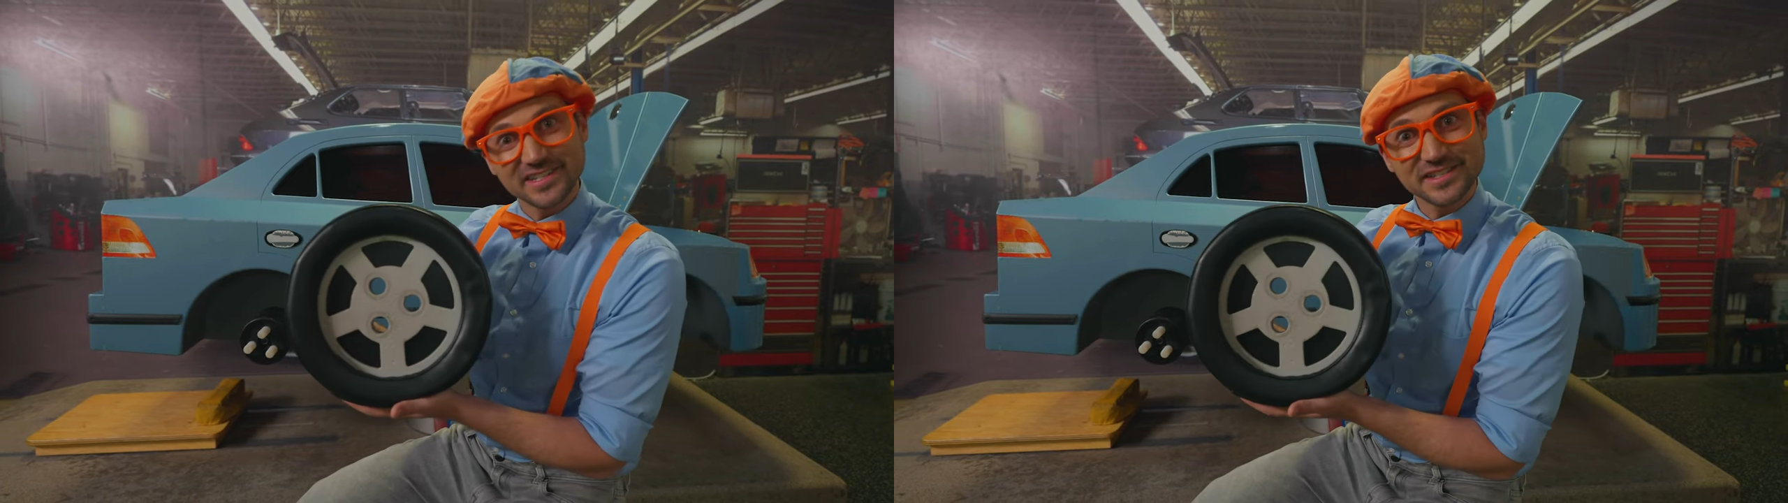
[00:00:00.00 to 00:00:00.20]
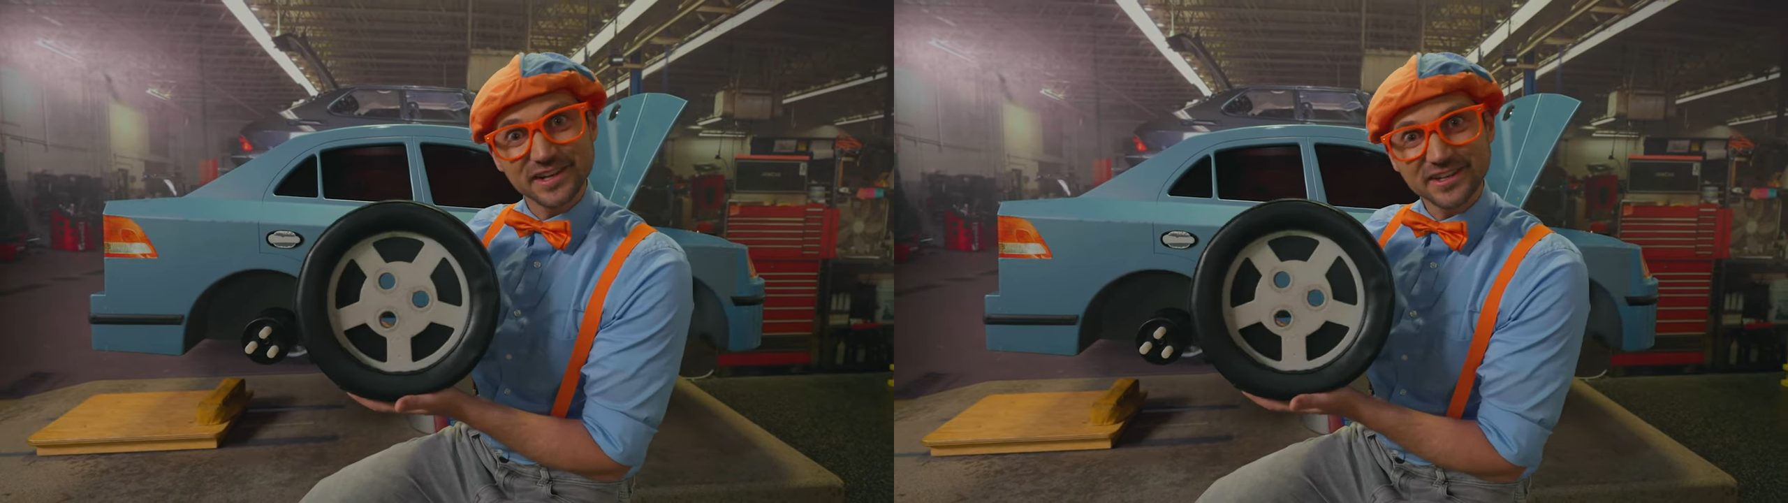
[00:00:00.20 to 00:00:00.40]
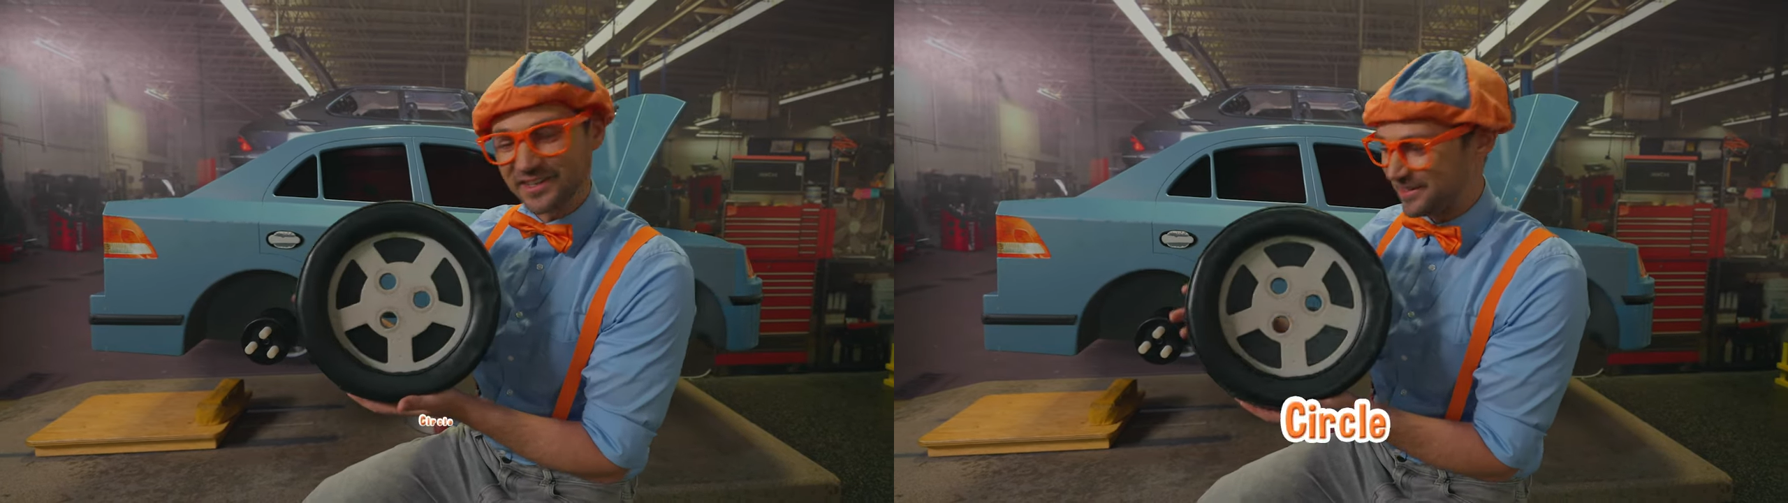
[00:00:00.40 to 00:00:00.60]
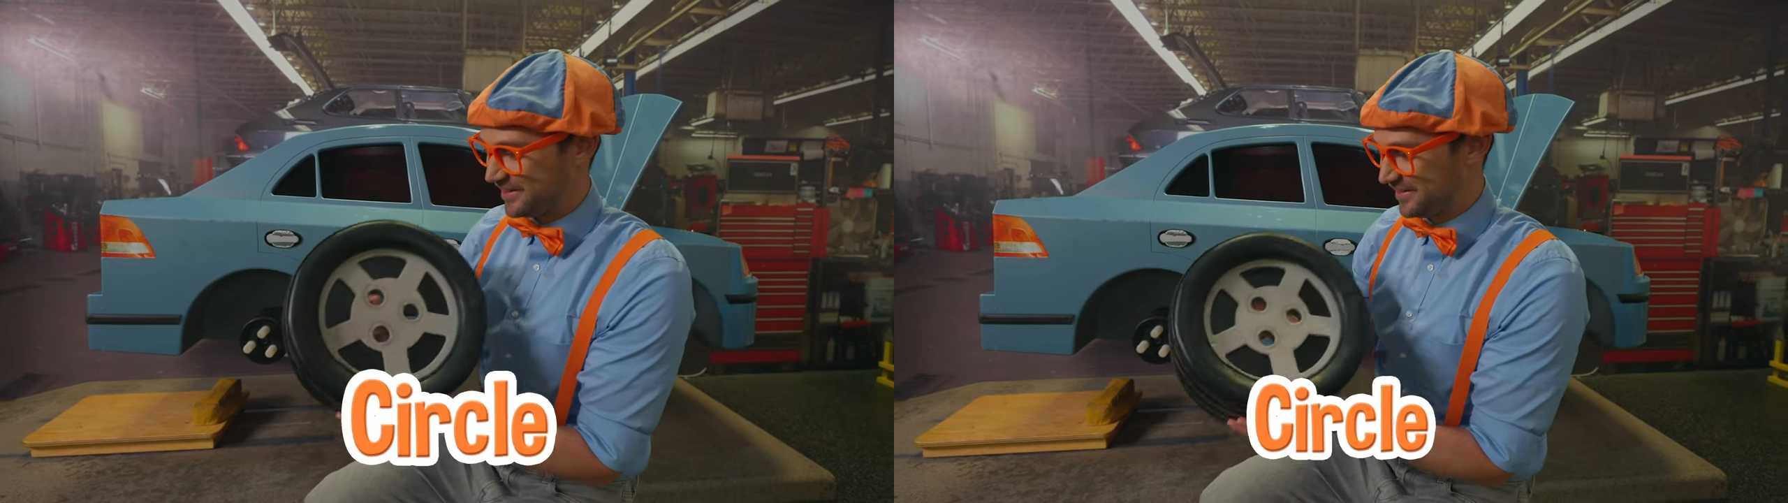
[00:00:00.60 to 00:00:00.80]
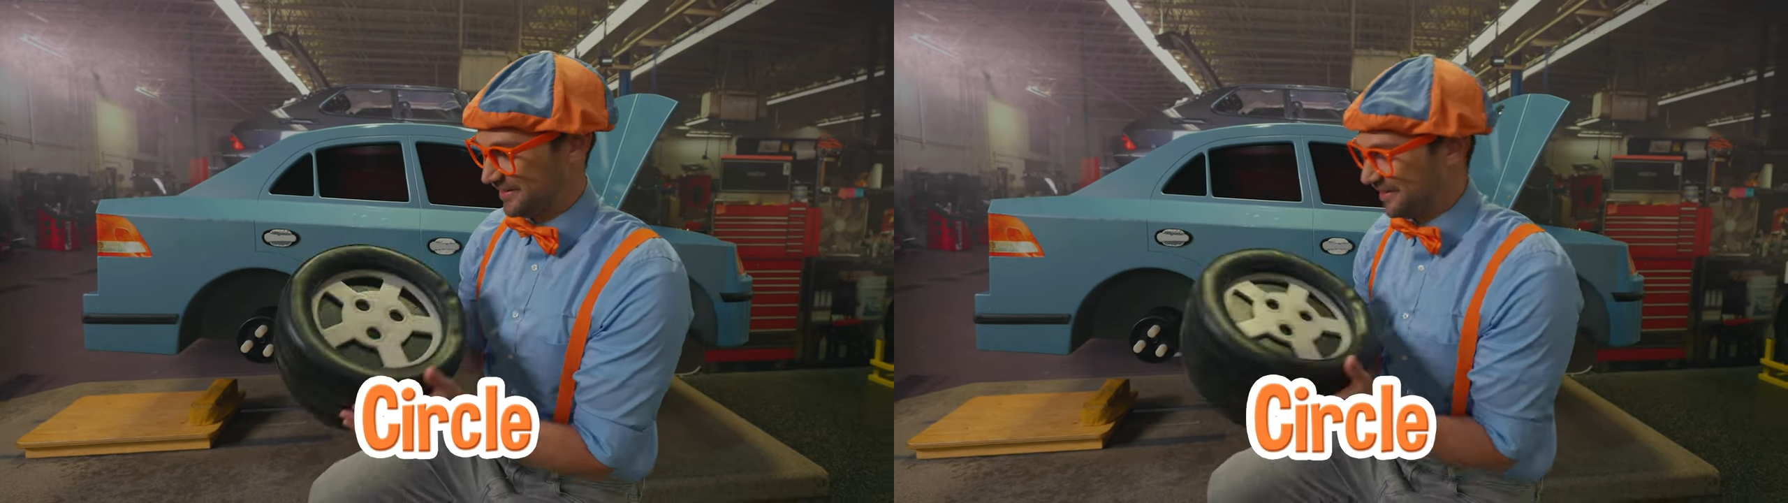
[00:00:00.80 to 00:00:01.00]
circle.
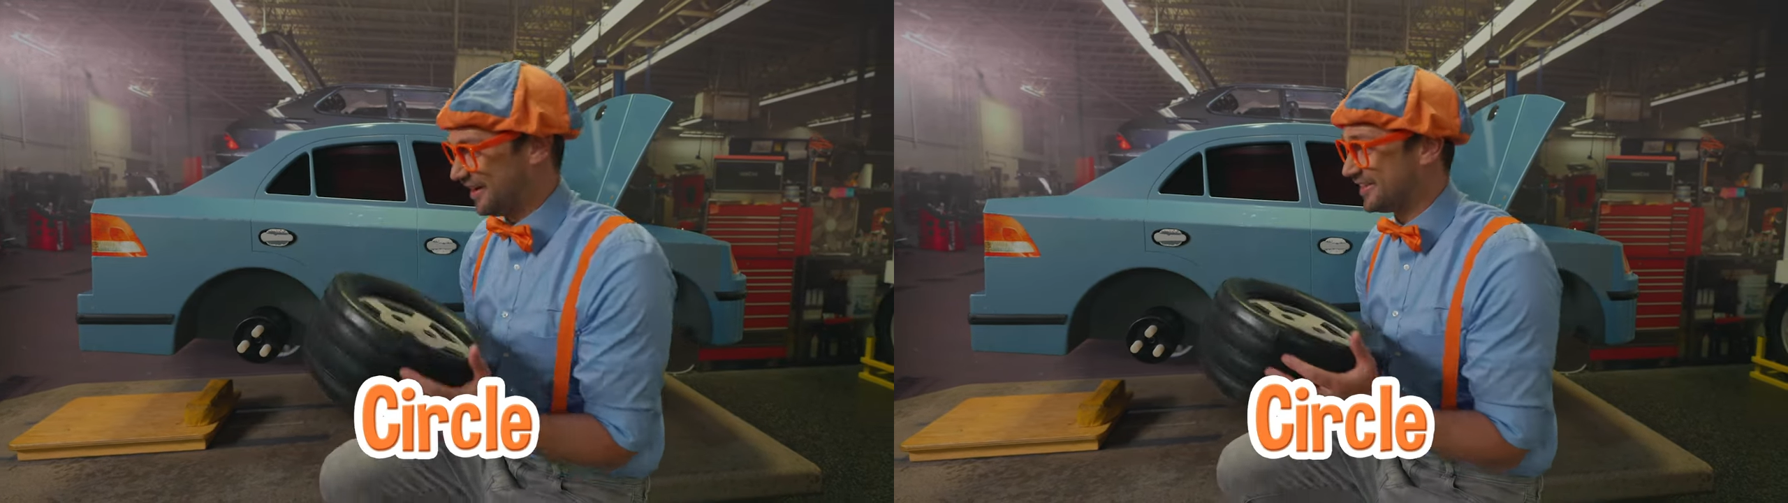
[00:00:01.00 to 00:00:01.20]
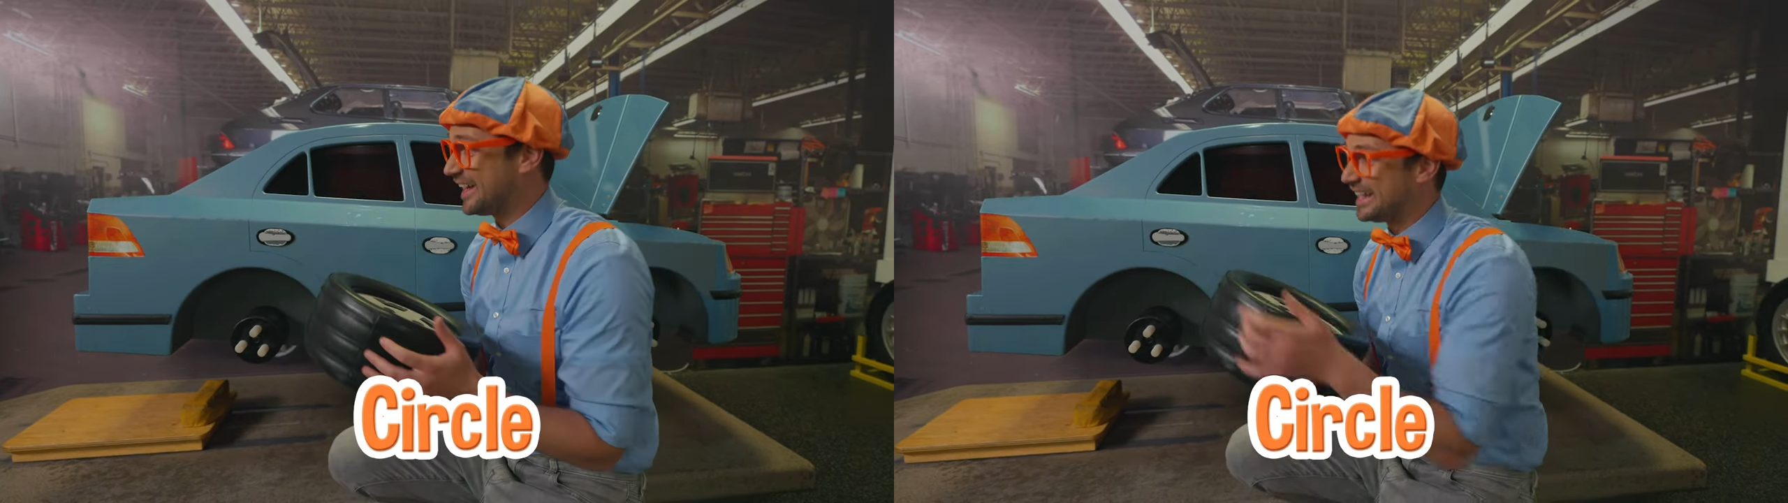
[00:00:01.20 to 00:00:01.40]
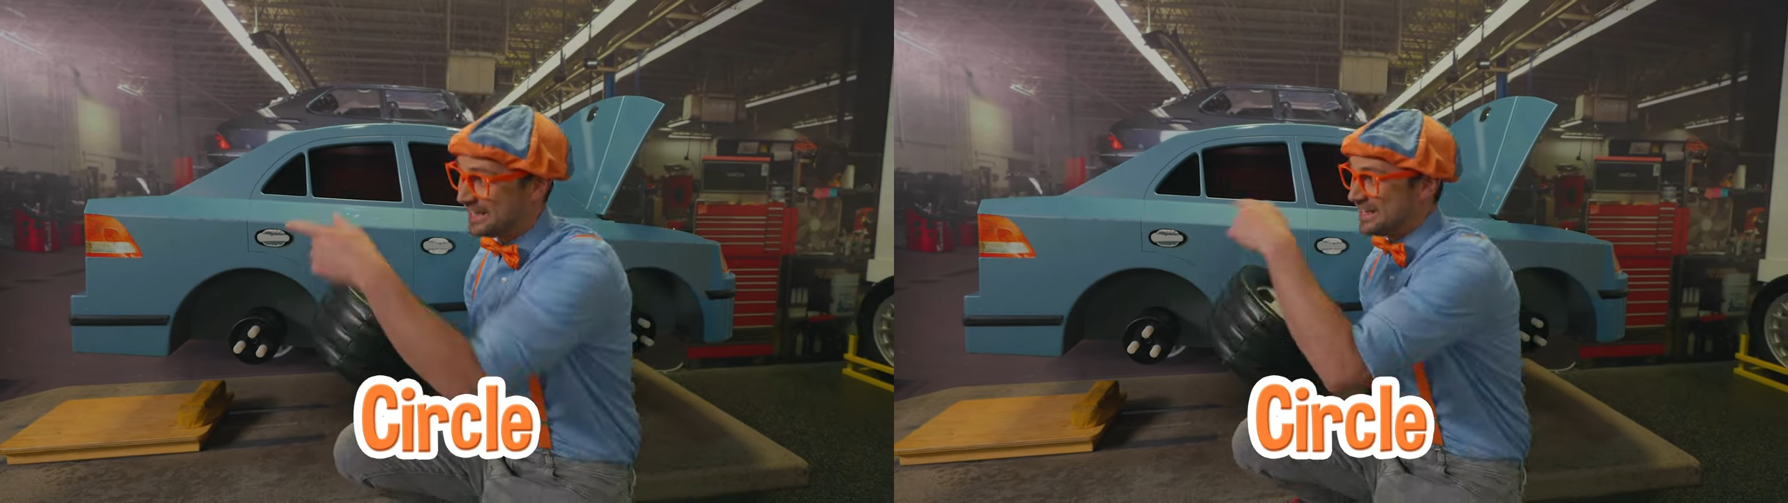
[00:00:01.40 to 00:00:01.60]
All right,